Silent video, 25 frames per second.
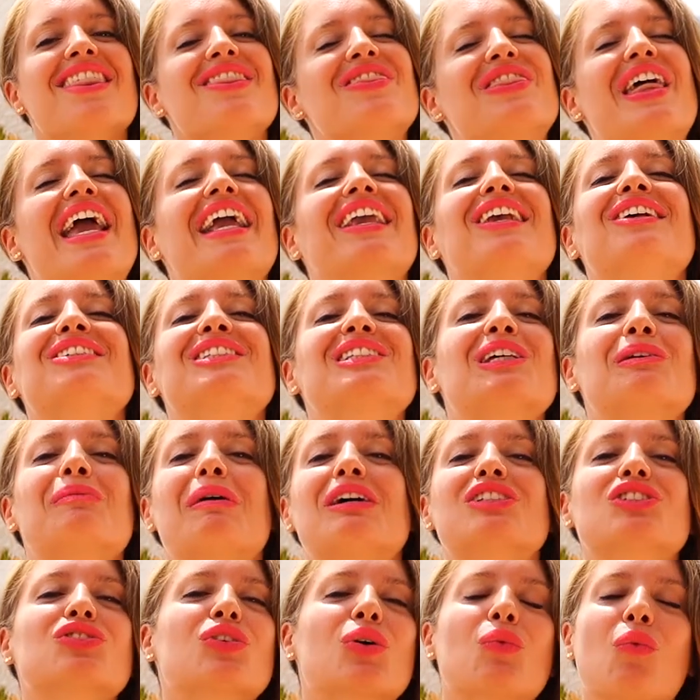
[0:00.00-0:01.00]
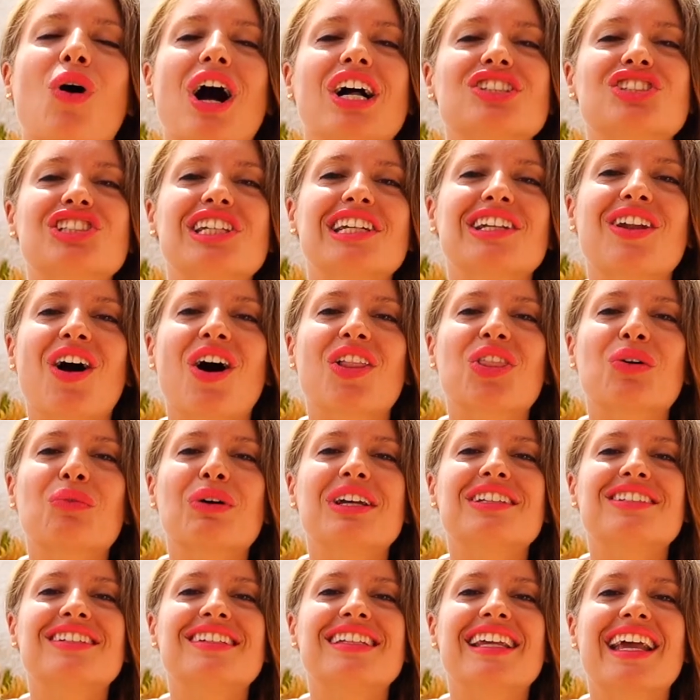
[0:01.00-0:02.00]
Thank you so much for watching all the
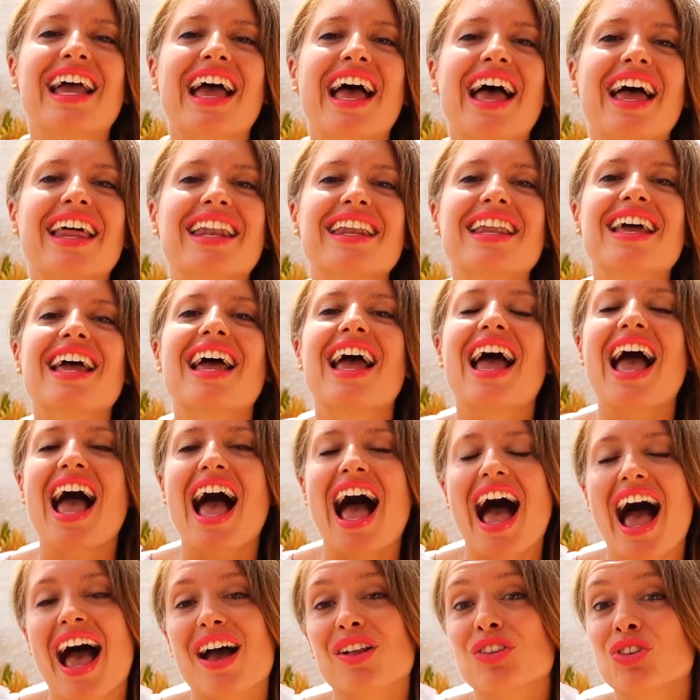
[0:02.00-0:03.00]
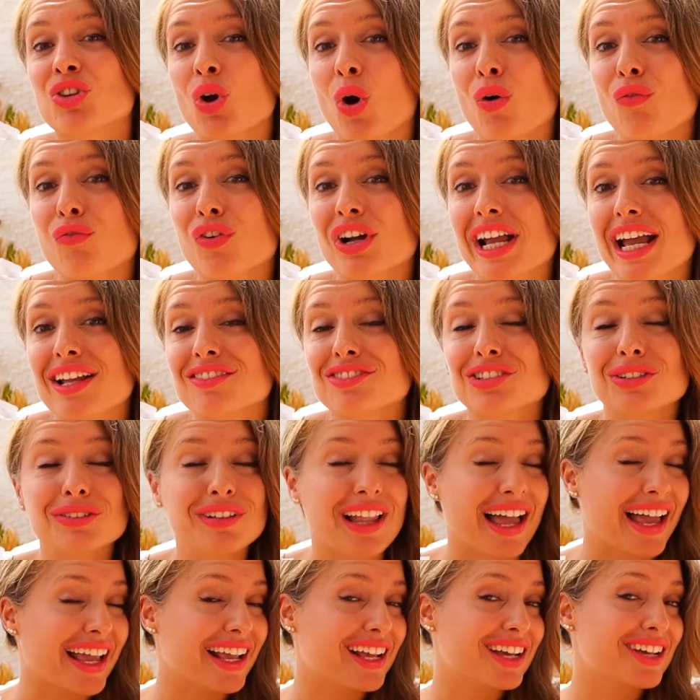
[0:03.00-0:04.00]
way to the end. Don't forget to
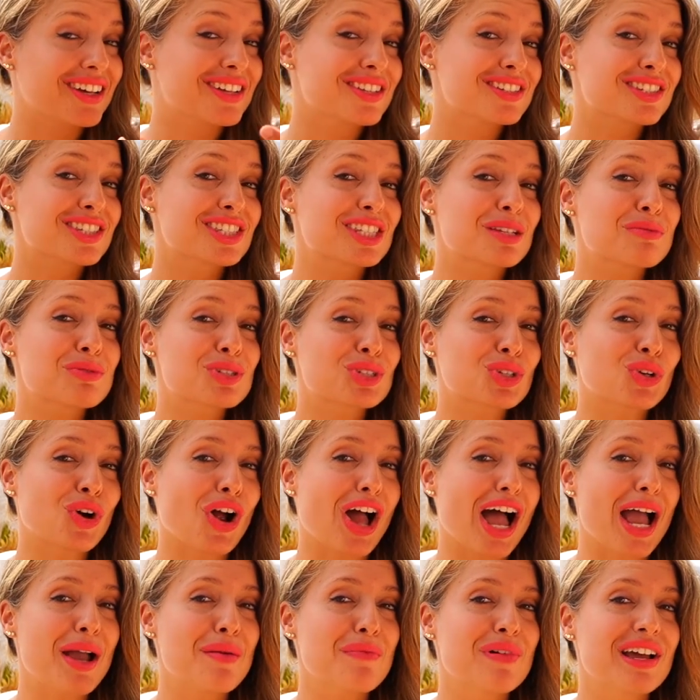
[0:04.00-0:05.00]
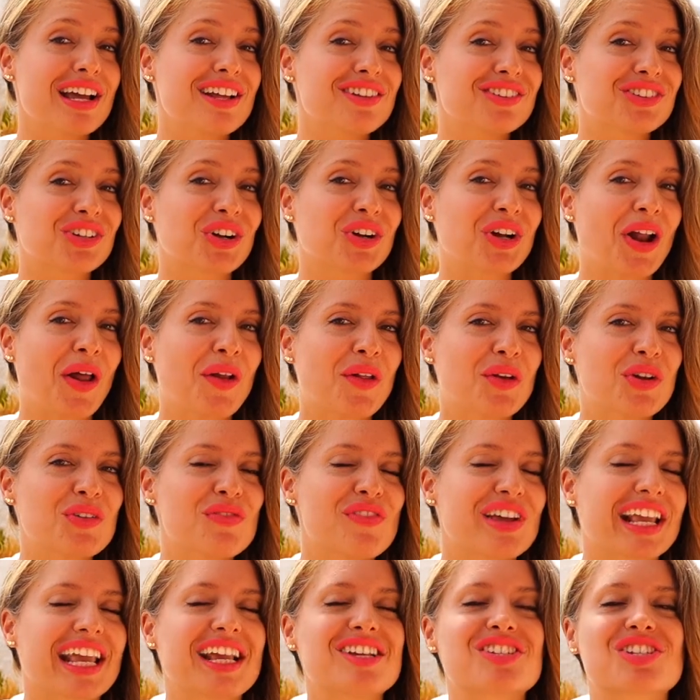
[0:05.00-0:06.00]
like, subscribe, and turn on
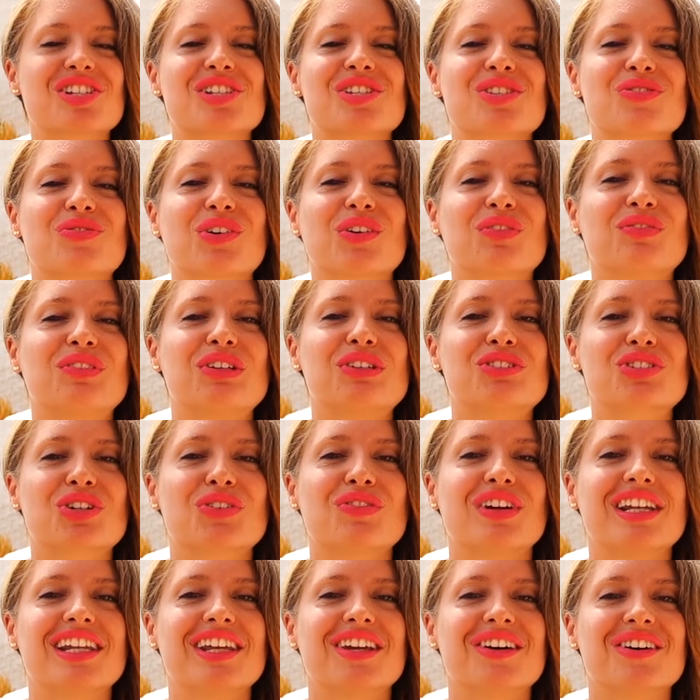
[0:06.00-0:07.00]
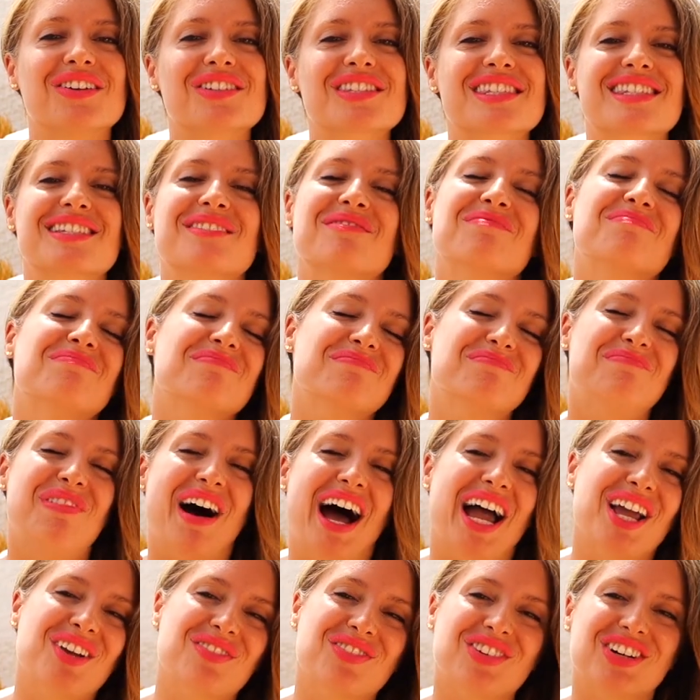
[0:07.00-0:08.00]
notifications for future videos.
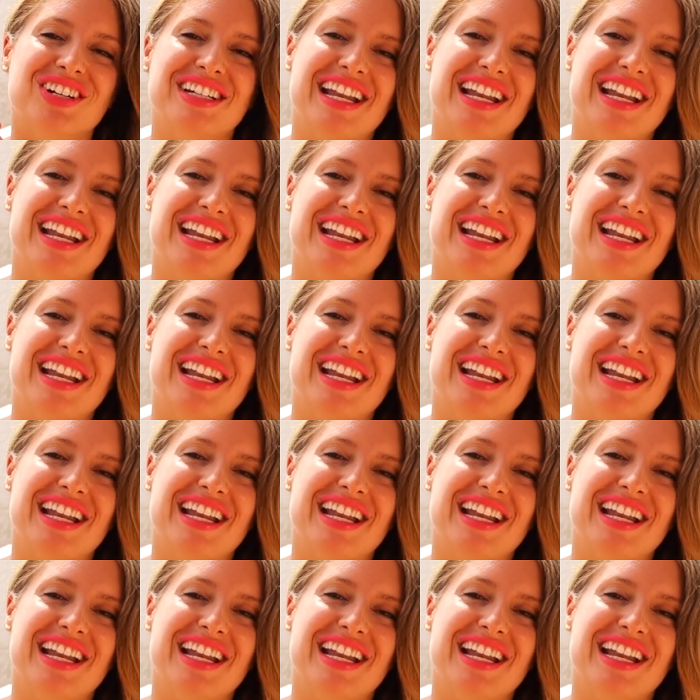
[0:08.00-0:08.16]
Bye for